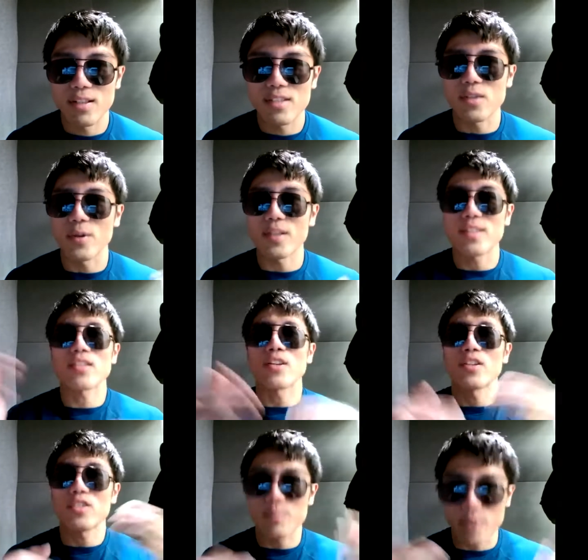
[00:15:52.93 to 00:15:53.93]
So it is a
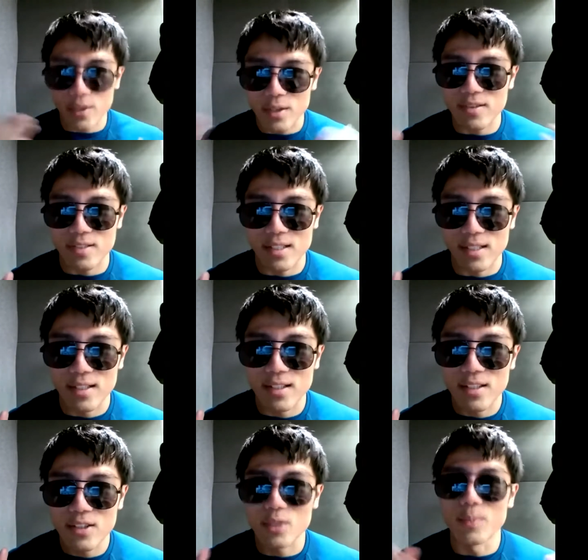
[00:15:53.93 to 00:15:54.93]
conspiracy
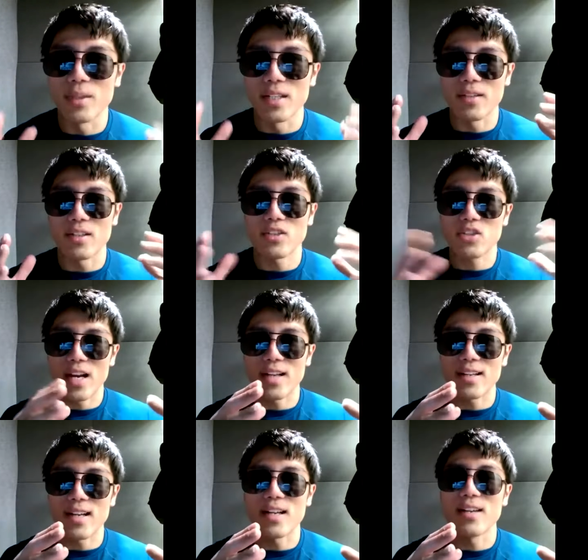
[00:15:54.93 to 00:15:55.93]
to believe that
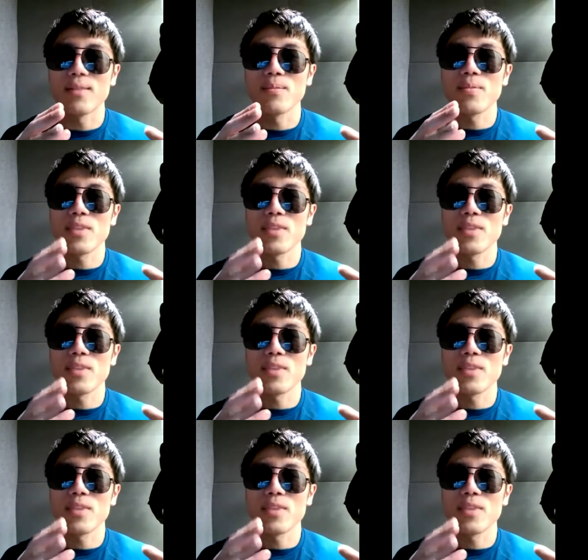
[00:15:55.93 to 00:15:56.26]
China